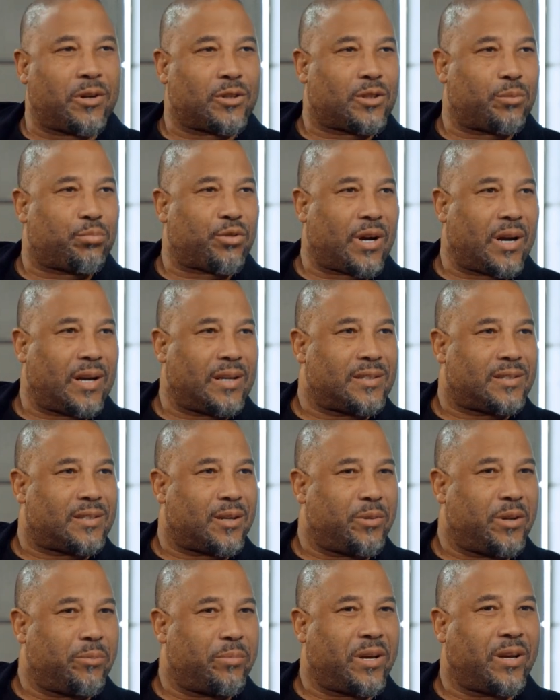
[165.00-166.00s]
are surprised. I
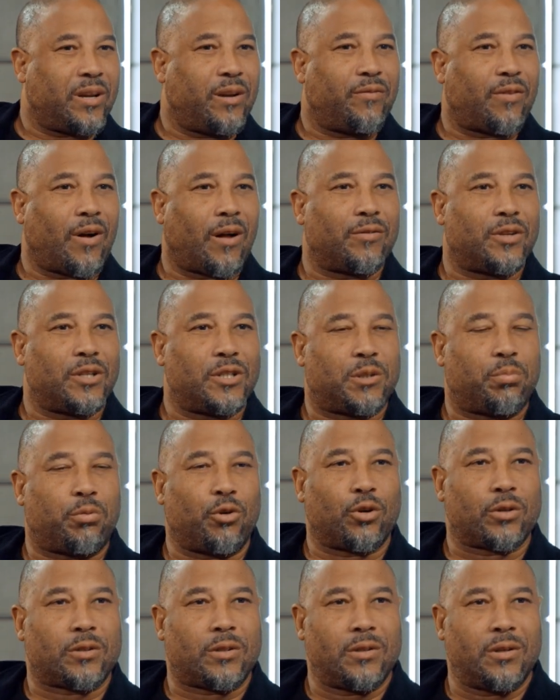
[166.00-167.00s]
mean, being involved in
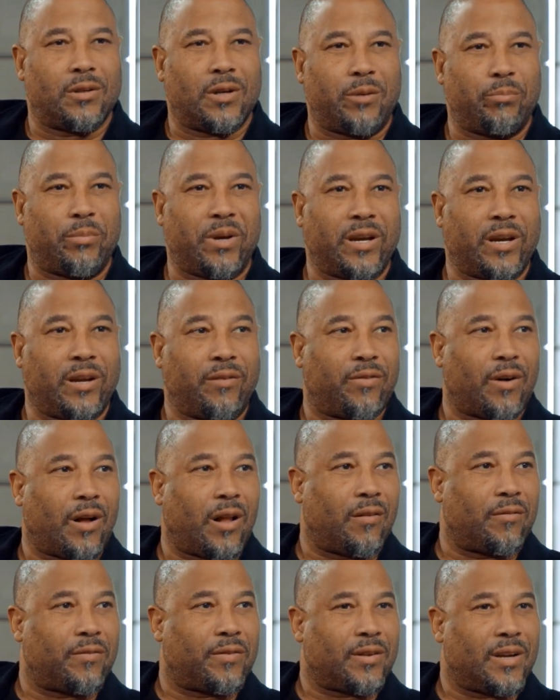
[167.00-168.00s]
sport and being
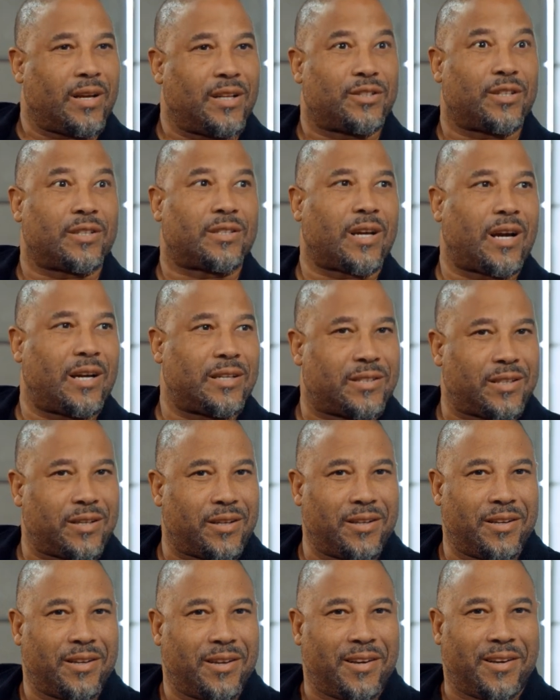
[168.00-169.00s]
involved in
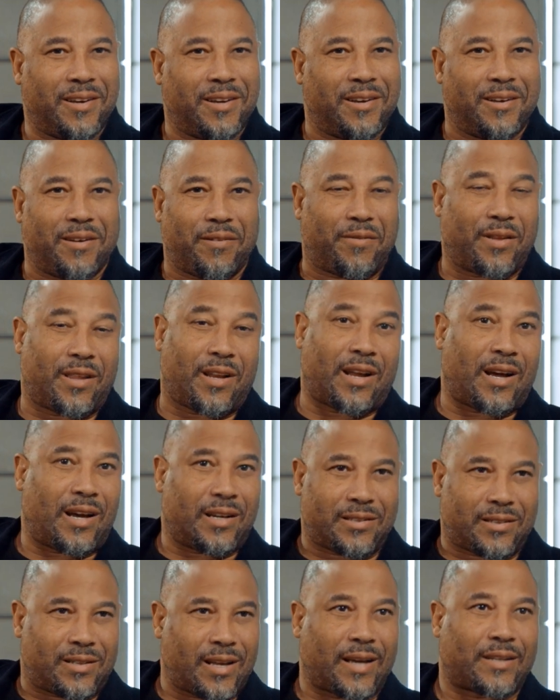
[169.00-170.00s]
society for the
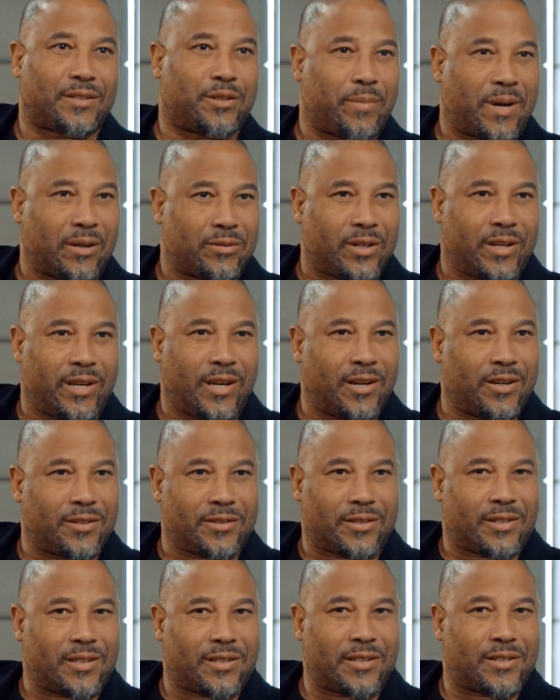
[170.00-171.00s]
last X amount of
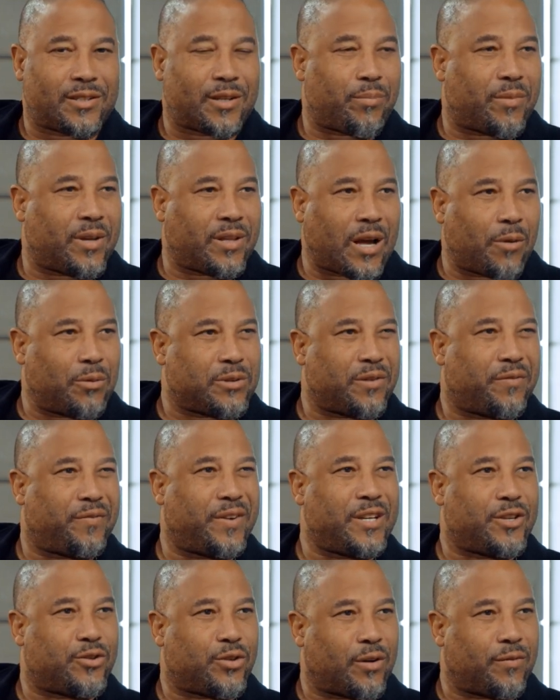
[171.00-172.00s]
years, this is something that was a
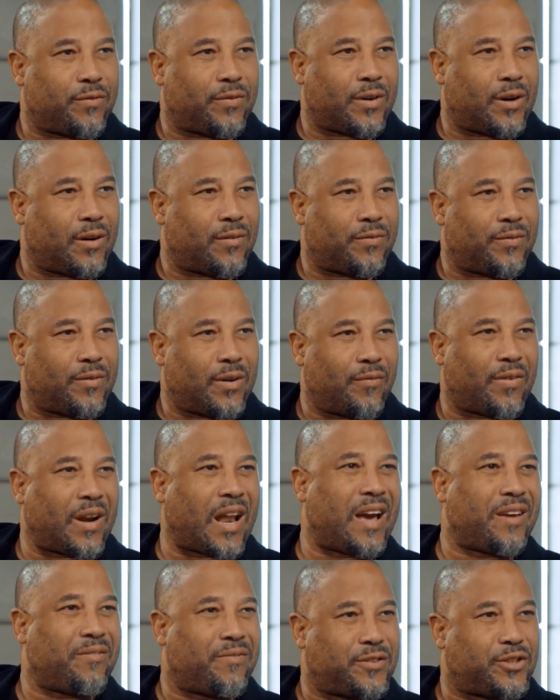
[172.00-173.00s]
feature of
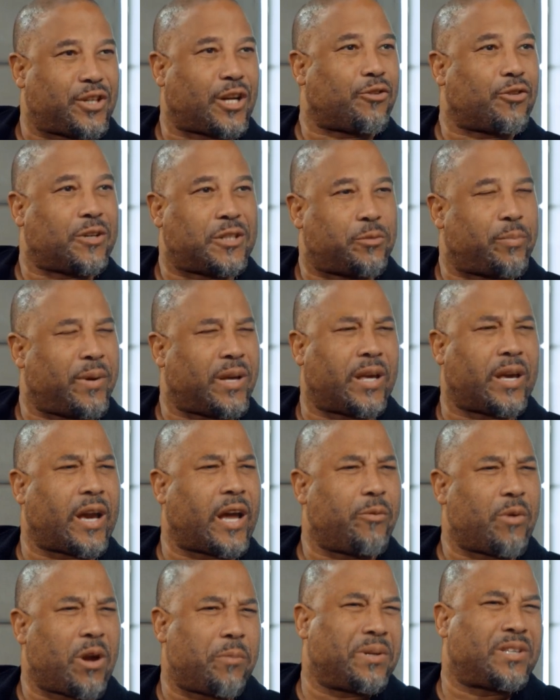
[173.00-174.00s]
life, generally speaking
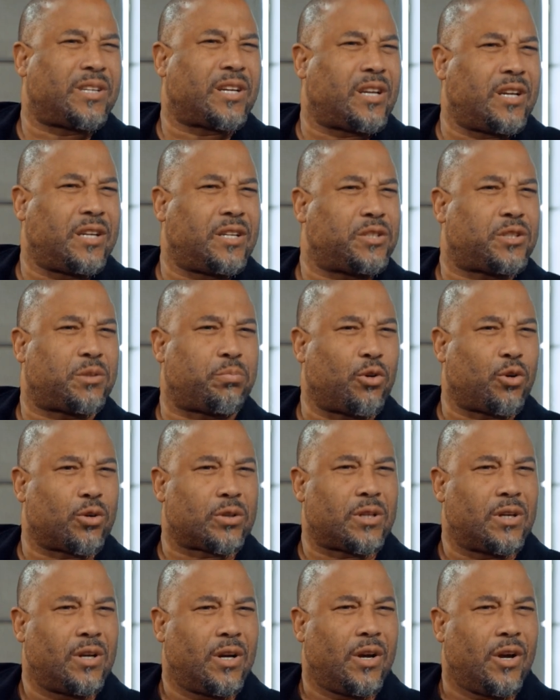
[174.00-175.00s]
anyway, particularly in
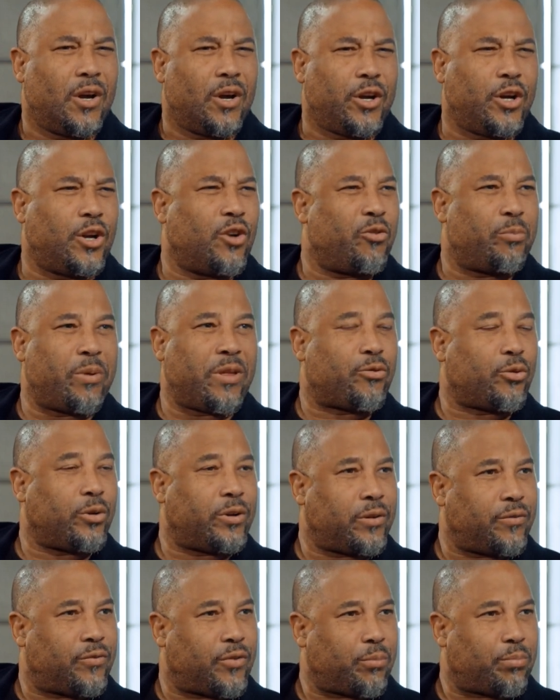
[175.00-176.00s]
sport. You know, we've been through it
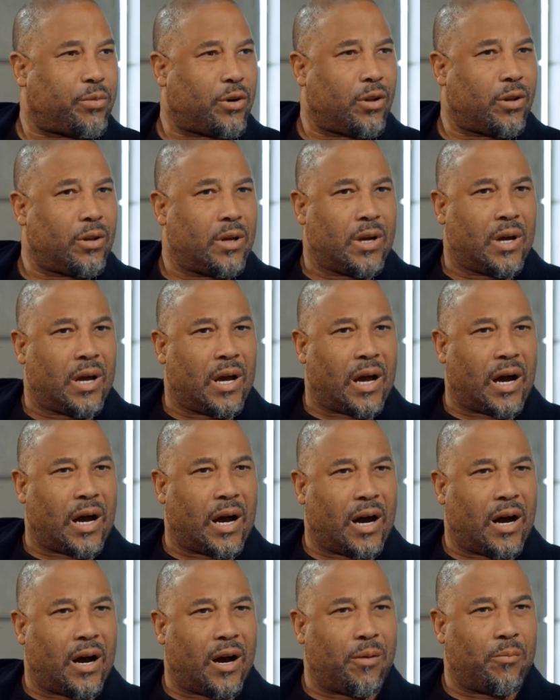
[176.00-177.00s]
in football.
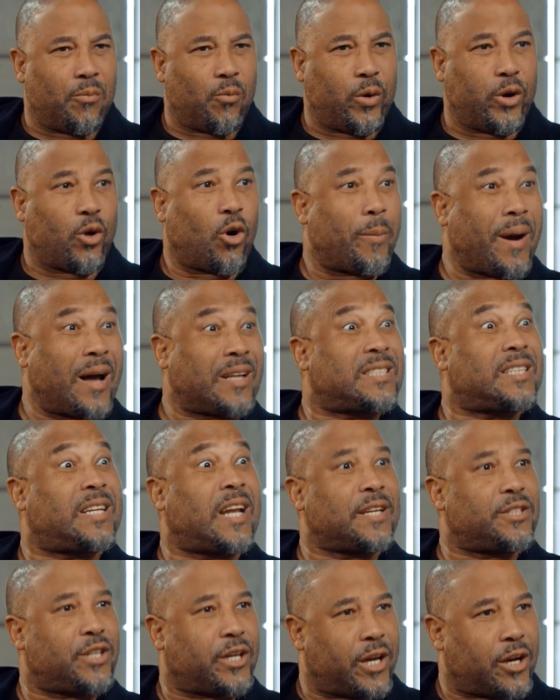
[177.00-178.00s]
We know about
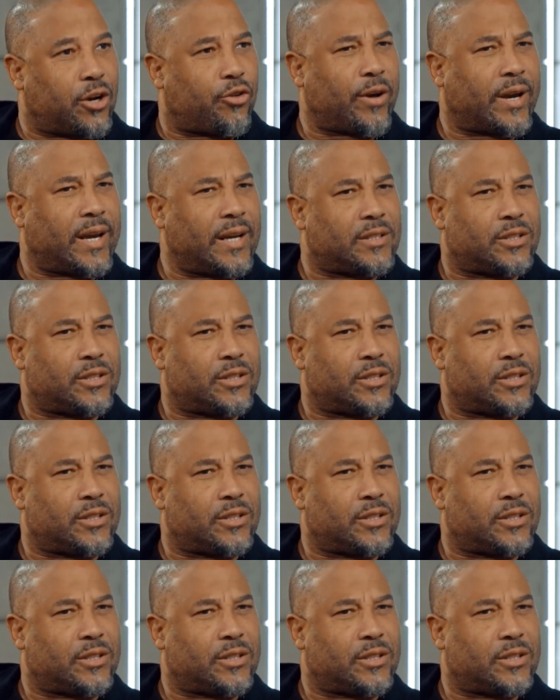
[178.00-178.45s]
sledging in cricket.